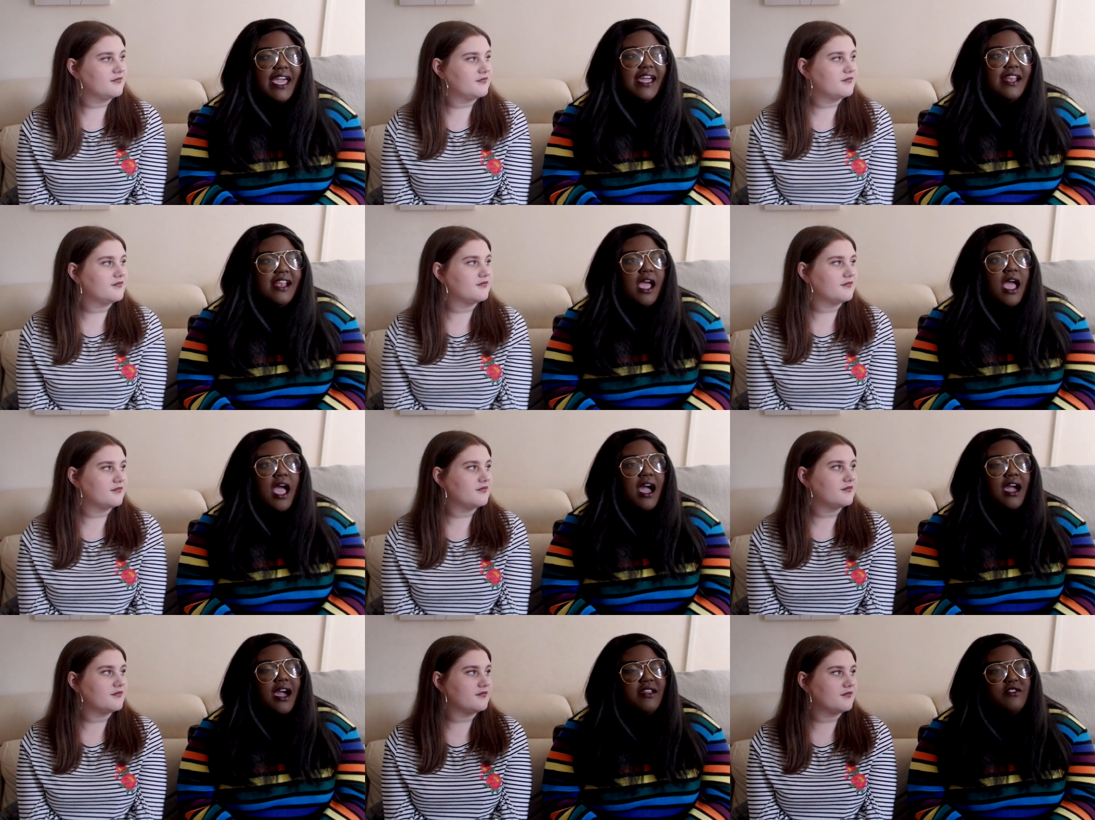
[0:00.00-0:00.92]
Speaker 1: and
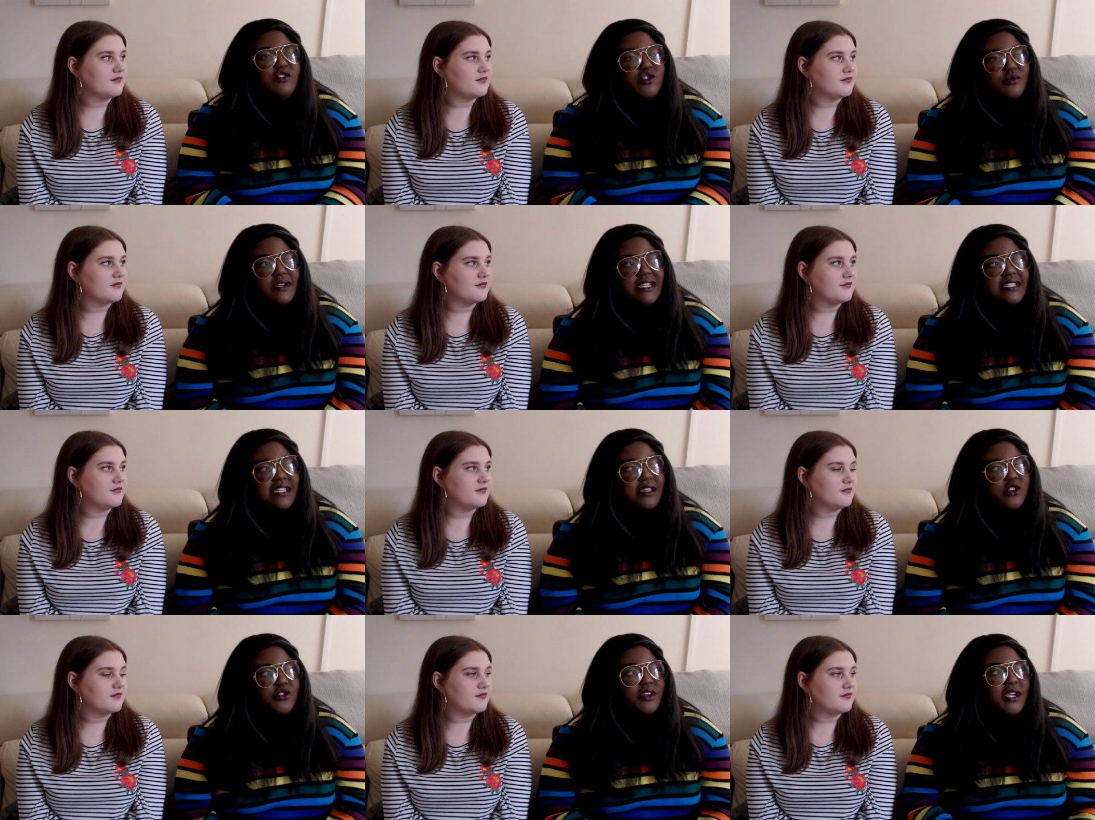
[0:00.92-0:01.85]
kind of treat
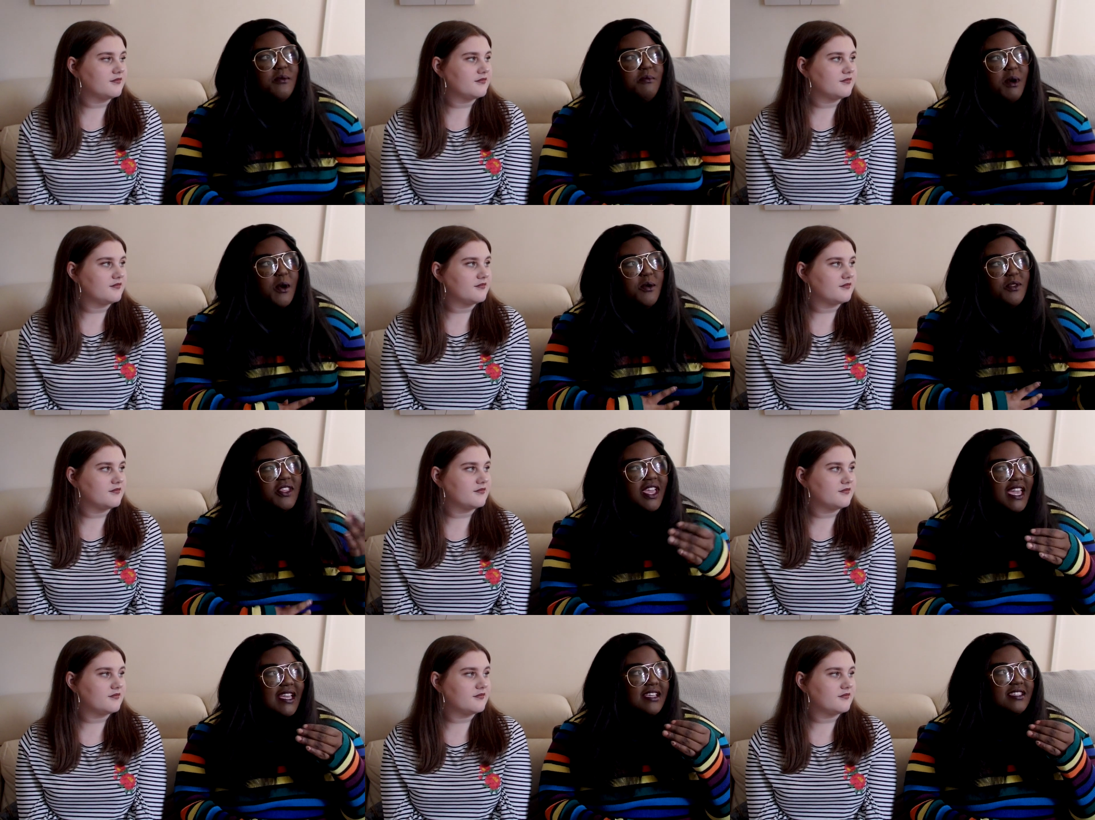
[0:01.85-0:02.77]
it, treat both
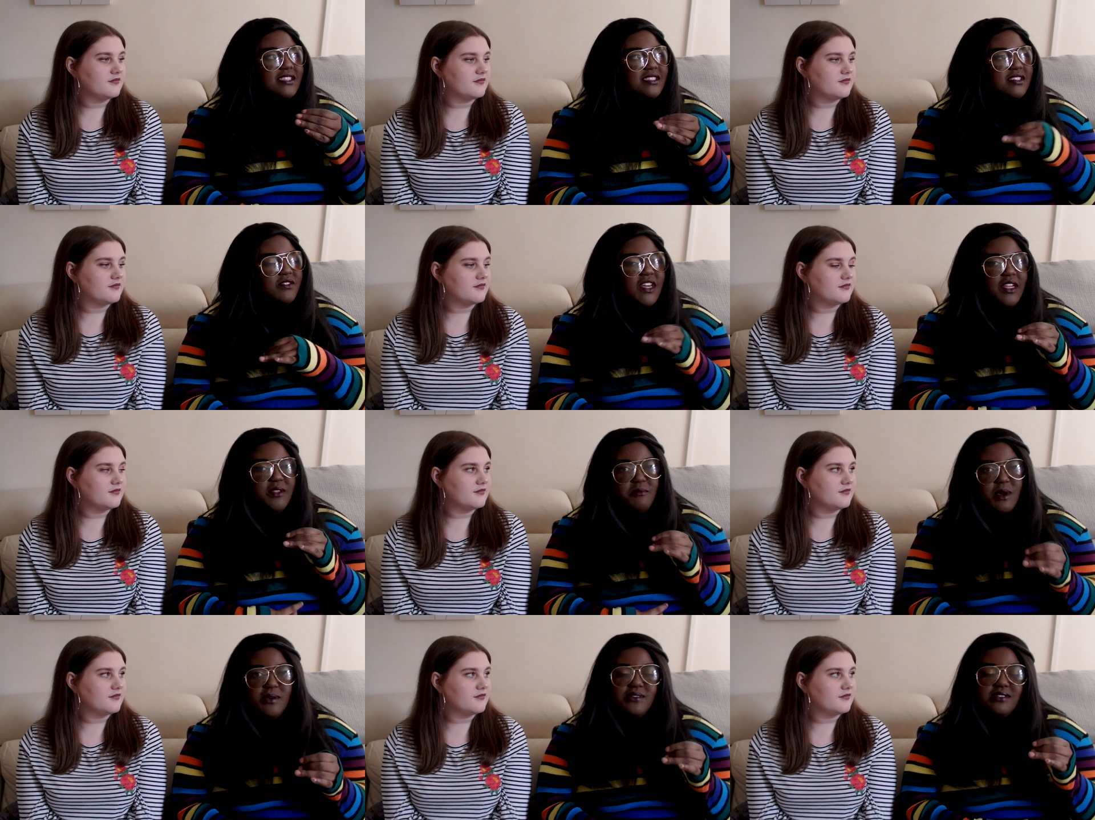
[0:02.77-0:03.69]
years as if they're
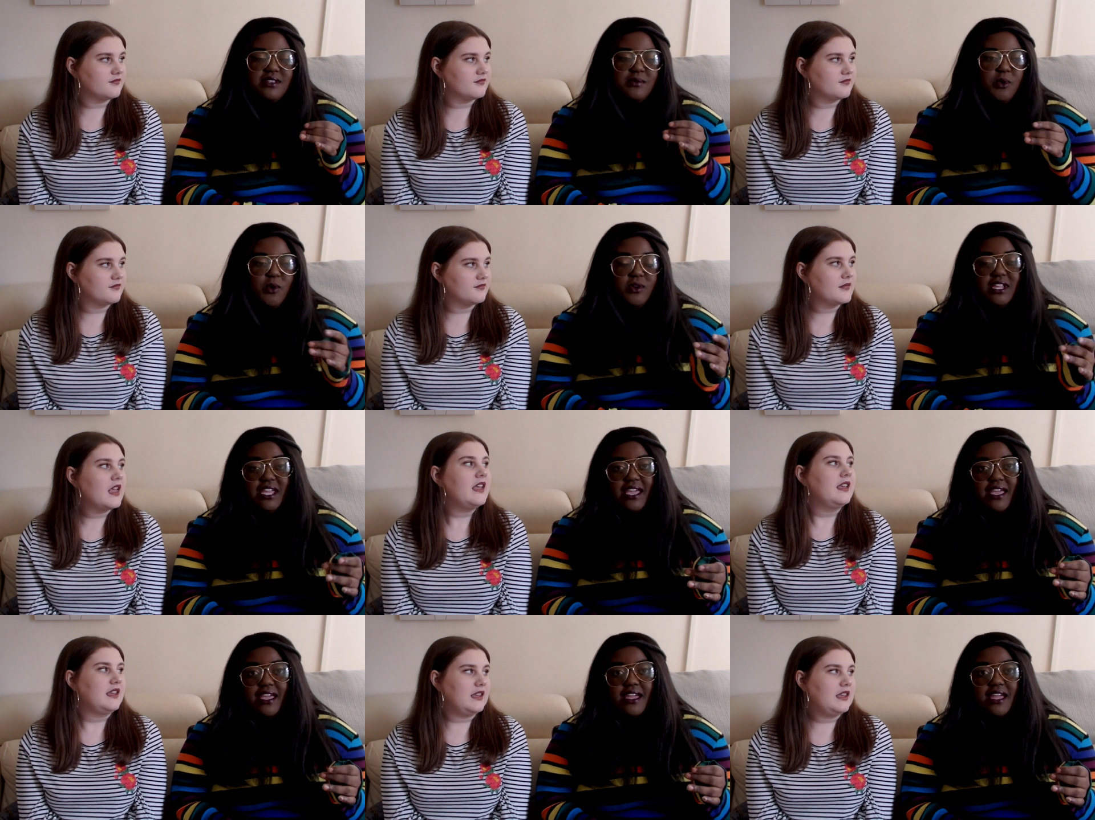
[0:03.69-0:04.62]
the most important
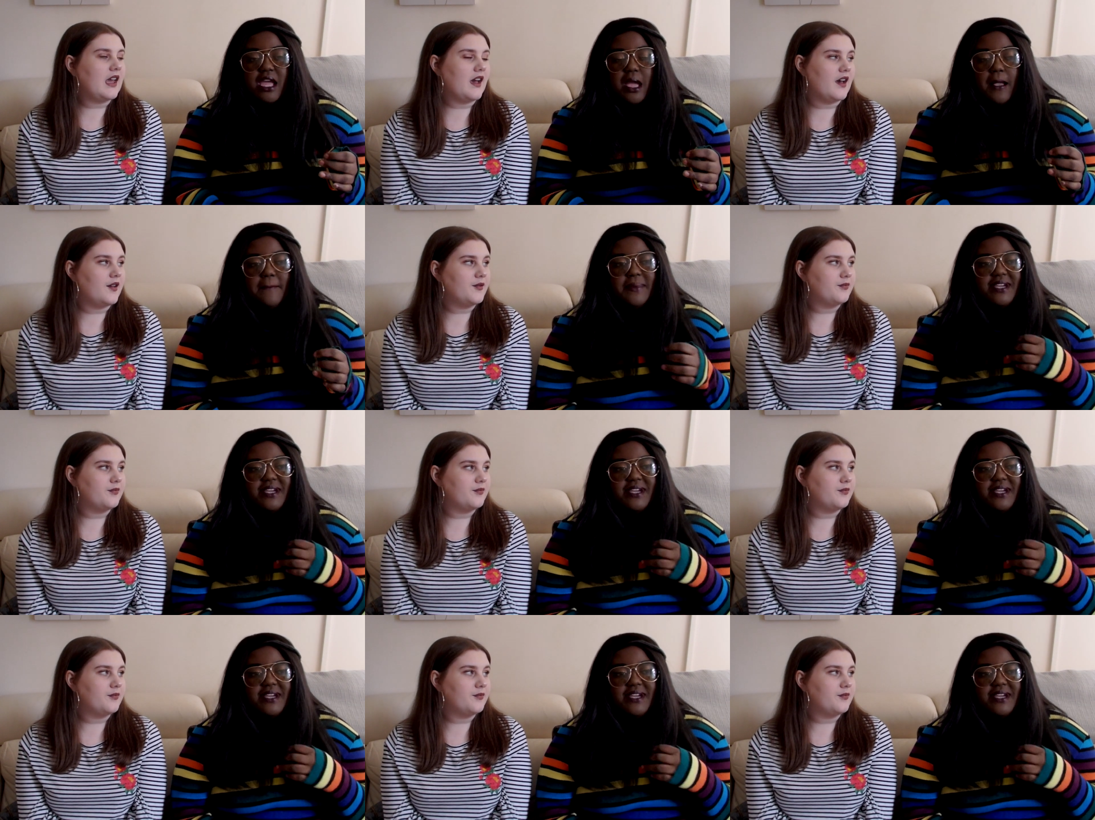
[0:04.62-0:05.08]
year. Yeah.